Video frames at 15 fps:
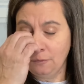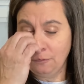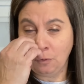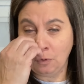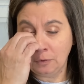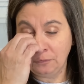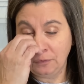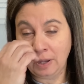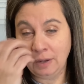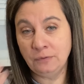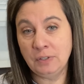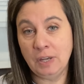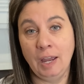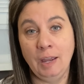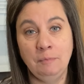4 to
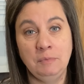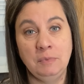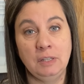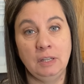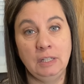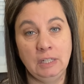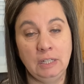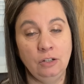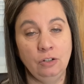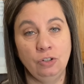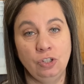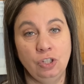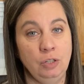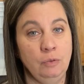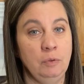5 times a
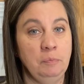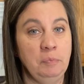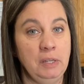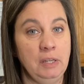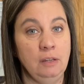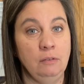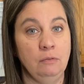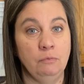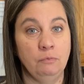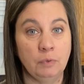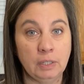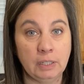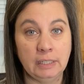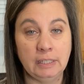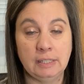year, she would be
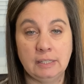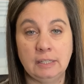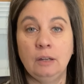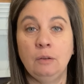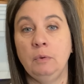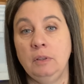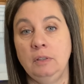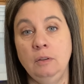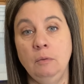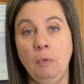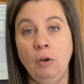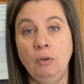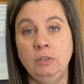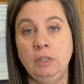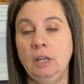really sick with
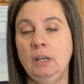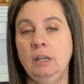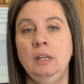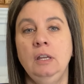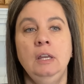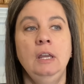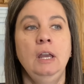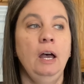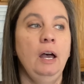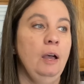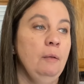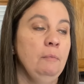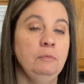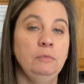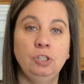pneumonia.
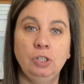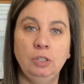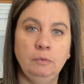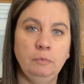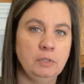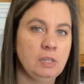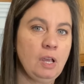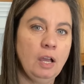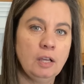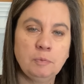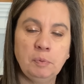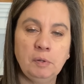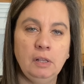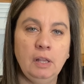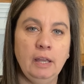She was
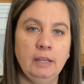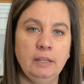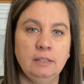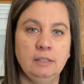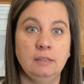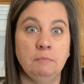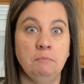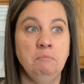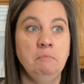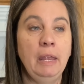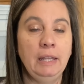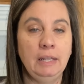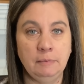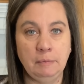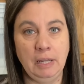hospitalized
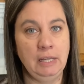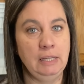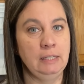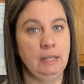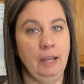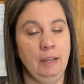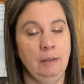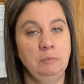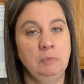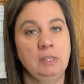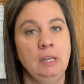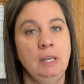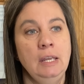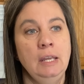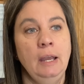many, many
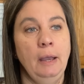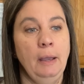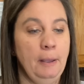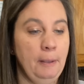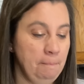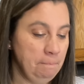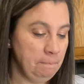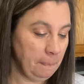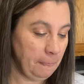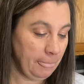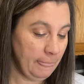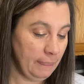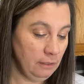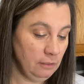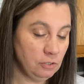times.
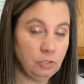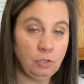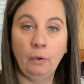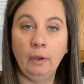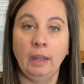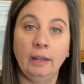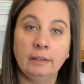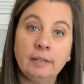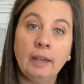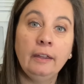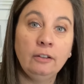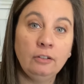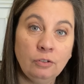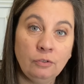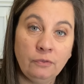So I got
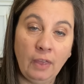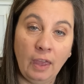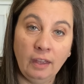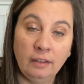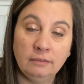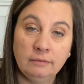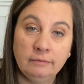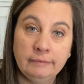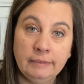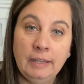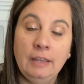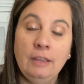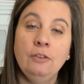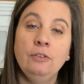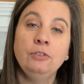tired of that.
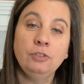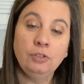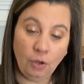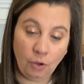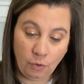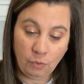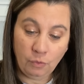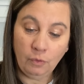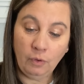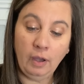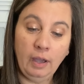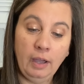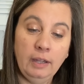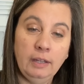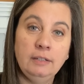So
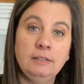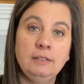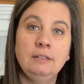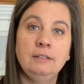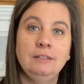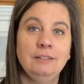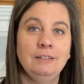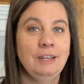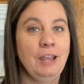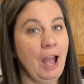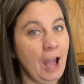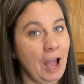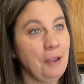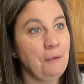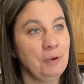I'm sure Grace did
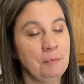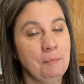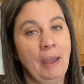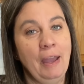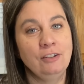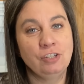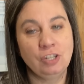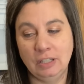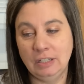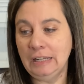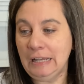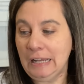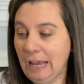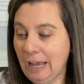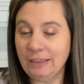too. I would imagine
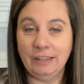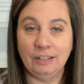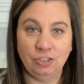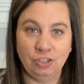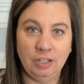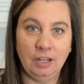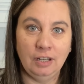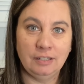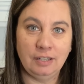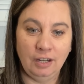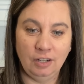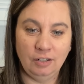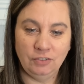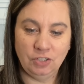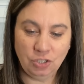that she got
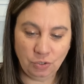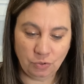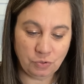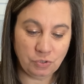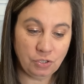tired of it too.